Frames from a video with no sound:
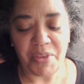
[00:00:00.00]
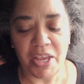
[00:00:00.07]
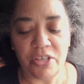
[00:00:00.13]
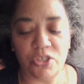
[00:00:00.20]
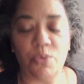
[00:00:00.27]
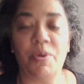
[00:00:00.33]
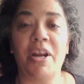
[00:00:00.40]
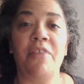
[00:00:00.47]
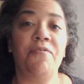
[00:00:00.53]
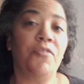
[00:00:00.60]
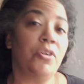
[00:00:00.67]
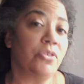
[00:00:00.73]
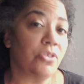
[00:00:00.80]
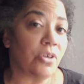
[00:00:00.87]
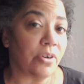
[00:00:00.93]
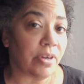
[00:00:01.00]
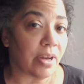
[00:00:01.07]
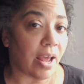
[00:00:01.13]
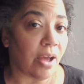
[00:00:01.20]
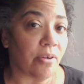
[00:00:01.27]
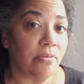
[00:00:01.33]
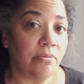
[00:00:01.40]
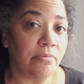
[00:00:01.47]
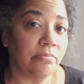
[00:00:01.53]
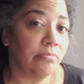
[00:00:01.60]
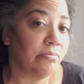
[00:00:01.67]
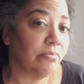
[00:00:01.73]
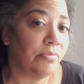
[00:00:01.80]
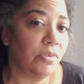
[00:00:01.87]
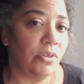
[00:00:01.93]
So when I first started out,
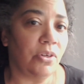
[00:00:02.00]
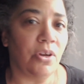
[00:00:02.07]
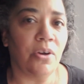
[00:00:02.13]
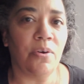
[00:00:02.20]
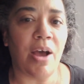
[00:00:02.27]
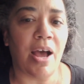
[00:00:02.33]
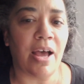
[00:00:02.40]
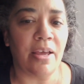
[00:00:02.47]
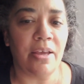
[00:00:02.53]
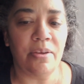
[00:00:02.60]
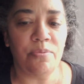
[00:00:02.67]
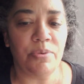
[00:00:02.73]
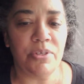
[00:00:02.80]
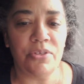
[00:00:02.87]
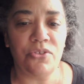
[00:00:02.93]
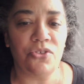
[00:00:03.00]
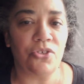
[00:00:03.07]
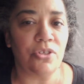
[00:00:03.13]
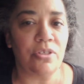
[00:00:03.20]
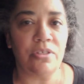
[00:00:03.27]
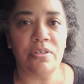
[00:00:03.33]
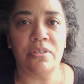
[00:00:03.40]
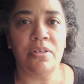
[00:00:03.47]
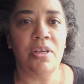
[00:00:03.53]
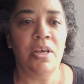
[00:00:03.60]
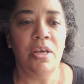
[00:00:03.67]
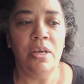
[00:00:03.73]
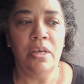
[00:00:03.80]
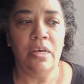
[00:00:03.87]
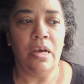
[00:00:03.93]
I was just,
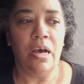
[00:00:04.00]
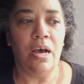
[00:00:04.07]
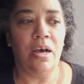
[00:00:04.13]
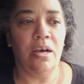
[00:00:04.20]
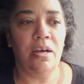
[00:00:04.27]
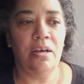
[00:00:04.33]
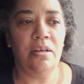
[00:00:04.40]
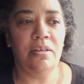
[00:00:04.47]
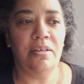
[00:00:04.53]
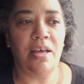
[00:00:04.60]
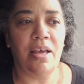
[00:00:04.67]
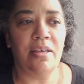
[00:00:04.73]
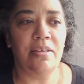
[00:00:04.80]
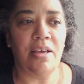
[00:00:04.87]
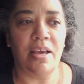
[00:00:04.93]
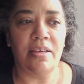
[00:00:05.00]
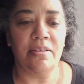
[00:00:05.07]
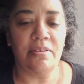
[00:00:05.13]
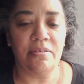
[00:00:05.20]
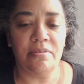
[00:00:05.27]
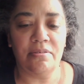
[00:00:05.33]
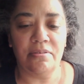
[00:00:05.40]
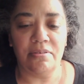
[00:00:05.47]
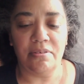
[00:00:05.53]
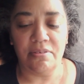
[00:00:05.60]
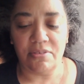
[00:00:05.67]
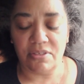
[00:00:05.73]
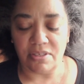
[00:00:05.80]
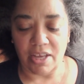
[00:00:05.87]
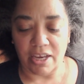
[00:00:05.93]
I
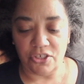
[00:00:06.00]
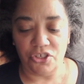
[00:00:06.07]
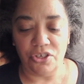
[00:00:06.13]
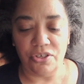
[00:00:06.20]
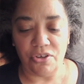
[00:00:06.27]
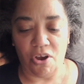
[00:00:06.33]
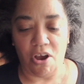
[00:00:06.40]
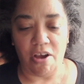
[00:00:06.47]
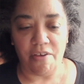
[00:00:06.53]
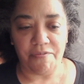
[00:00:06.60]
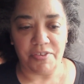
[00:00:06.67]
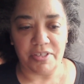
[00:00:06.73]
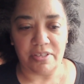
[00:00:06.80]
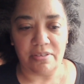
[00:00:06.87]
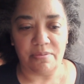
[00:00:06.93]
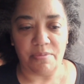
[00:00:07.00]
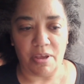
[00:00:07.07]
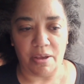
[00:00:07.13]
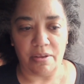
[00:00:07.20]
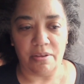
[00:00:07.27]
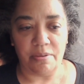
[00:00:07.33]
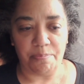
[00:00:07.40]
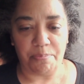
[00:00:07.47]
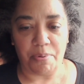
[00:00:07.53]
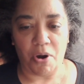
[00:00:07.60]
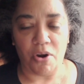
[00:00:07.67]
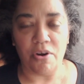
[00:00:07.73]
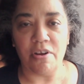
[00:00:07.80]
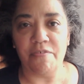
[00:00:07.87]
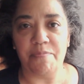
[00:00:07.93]
sectioned off a
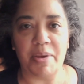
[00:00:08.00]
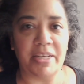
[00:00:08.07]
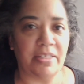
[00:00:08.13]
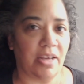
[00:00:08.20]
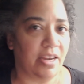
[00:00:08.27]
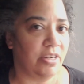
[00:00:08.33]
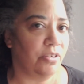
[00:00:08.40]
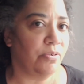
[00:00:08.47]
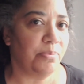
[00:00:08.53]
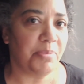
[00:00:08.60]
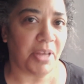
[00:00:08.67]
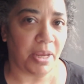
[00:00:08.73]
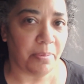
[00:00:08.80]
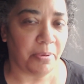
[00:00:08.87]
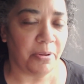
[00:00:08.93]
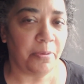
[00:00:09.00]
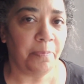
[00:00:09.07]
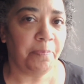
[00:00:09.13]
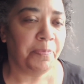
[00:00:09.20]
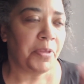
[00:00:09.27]
part of my dining room table,